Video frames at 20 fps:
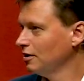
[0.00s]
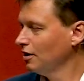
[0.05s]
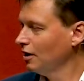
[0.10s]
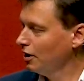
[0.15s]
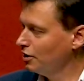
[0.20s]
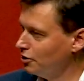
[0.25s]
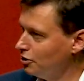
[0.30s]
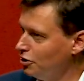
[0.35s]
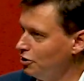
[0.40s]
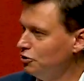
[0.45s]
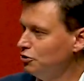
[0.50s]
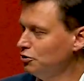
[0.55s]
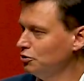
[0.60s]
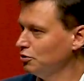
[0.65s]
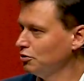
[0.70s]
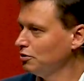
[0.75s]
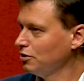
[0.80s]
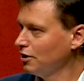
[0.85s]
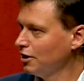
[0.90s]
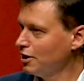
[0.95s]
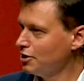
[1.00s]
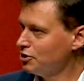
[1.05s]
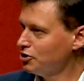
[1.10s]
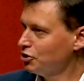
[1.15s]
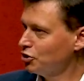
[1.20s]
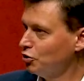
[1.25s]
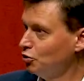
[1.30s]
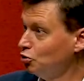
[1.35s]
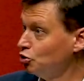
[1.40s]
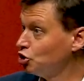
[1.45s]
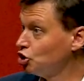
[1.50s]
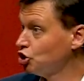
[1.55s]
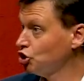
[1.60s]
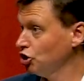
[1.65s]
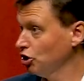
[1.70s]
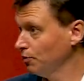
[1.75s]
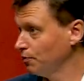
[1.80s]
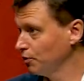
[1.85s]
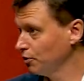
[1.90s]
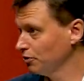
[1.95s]
I need you as a Good
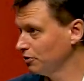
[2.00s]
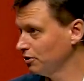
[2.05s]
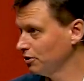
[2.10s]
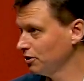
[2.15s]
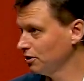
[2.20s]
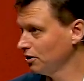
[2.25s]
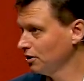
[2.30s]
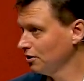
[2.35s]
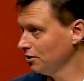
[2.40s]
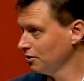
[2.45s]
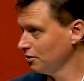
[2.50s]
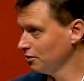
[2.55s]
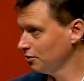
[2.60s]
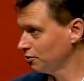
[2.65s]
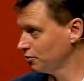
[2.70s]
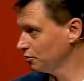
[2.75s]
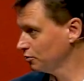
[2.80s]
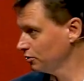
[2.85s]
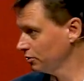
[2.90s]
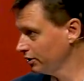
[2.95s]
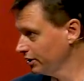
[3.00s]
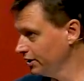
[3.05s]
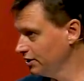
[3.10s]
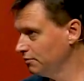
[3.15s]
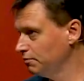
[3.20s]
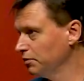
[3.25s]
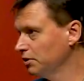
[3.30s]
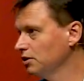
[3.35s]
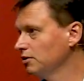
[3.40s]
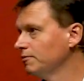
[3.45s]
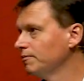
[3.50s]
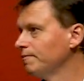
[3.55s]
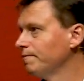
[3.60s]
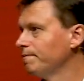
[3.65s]
Shepherd to lead me.